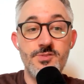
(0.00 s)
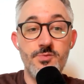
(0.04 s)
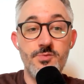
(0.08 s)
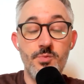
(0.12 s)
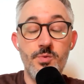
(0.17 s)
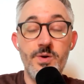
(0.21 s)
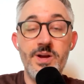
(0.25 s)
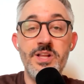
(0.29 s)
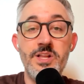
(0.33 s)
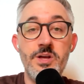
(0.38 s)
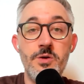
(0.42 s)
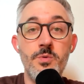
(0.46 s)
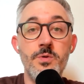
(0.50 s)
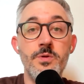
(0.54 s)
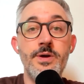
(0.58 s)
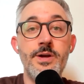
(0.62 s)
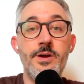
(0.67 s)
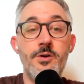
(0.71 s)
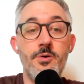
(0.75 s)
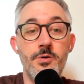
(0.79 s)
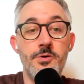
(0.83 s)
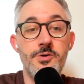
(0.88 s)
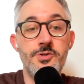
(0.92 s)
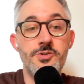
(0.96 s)
It's really,
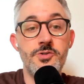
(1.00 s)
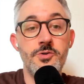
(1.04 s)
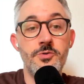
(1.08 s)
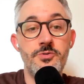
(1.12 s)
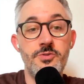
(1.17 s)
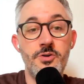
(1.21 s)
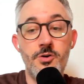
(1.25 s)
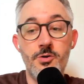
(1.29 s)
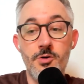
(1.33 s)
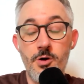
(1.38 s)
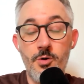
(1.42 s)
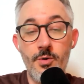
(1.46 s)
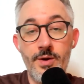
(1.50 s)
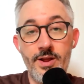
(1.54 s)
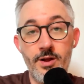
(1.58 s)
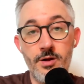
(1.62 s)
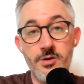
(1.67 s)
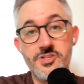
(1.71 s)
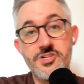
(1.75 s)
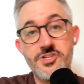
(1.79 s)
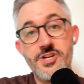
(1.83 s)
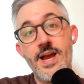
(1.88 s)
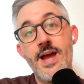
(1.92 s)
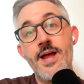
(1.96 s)
really crucial to
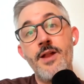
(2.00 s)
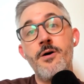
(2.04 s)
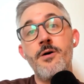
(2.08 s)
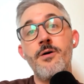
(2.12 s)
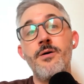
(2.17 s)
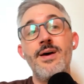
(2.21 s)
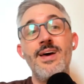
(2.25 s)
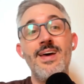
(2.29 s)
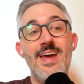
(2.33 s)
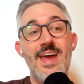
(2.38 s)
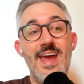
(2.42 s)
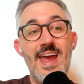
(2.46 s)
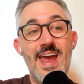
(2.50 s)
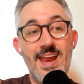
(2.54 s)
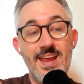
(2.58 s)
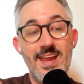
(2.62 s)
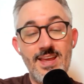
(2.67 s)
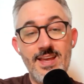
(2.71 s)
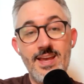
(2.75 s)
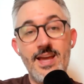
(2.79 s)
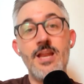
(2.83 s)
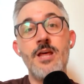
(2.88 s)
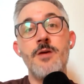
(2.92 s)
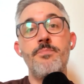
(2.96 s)
growing your channel
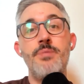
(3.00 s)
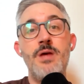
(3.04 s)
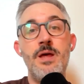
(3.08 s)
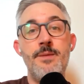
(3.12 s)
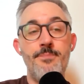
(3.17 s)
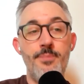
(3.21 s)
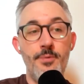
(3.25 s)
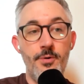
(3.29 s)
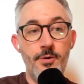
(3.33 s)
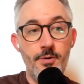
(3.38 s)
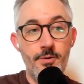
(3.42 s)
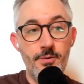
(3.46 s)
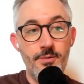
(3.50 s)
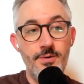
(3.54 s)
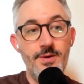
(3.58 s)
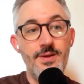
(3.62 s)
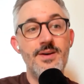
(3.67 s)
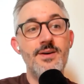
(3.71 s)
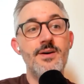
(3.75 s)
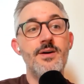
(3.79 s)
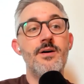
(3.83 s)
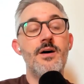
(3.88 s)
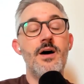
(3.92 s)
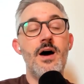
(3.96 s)
and getting people
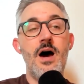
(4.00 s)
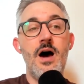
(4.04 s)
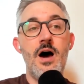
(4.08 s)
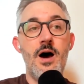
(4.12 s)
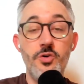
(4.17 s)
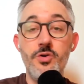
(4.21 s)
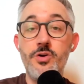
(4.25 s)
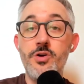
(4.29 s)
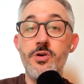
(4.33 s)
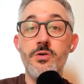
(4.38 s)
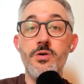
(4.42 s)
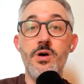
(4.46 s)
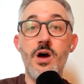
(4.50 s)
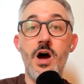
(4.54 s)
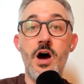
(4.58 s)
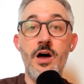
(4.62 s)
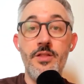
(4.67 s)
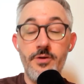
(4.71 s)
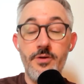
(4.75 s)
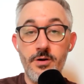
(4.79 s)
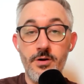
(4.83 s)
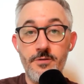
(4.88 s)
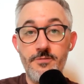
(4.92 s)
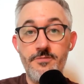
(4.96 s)
to your
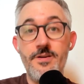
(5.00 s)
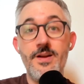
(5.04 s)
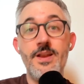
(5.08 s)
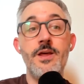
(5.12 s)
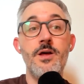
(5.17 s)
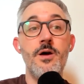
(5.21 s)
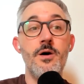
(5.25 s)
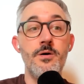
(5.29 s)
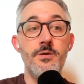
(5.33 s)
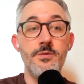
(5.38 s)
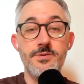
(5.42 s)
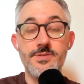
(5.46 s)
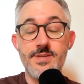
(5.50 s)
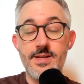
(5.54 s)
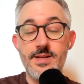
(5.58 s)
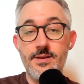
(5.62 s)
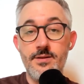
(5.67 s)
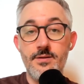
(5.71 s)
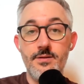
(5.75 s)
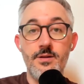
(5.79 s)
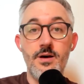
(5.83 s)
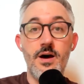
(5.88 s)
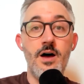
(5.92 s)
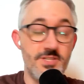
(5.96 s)
other videos
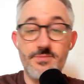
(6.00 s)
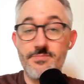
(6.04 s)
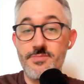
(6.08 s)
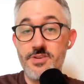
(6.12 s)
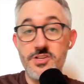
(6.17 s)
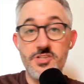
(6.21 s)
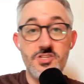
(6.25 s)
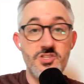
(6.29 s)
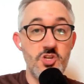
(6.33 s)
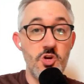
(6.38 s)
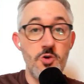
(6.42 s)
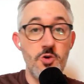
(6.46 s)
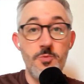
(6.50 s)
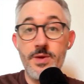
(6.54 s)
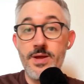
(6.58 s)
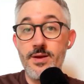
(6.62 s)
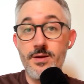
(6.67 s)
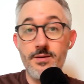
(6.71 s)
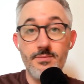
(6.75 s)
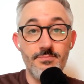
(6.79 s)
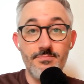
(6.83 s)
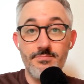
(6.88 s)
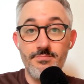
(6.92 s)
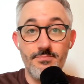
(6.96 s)
and just
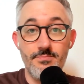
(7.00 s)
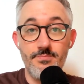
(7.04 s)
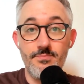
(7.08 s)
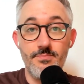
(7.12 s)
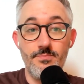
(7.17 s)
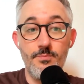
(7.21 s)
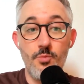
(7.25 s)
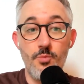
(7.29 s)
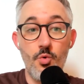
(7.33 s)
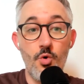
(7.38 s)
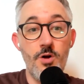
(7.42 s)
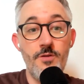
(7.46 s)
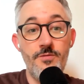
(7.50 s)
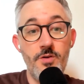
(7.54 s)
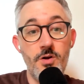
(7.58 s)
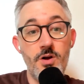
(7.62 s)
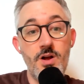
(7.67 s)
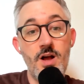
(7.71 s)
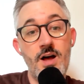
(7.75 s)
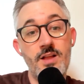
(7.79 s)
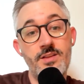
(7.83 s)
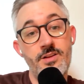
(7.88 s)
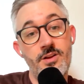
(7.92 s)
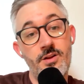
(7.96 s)
consuming more of
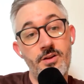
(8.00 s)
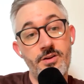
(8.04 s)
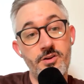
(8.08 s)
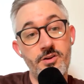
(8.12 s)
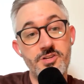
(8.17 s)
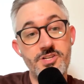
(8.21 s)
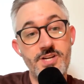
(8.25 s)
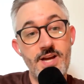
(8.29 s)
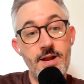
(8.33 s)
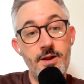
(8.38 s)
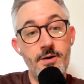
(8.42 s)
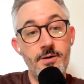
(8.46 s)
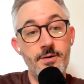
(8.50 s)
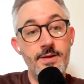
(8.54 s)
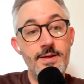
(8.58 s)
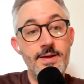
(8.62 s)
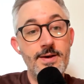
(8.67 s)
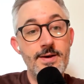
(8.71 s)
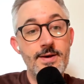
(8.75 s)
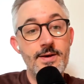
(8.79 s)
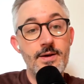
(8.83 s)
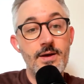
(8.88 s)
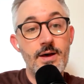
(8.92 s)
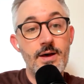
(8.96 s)
your content on your channel.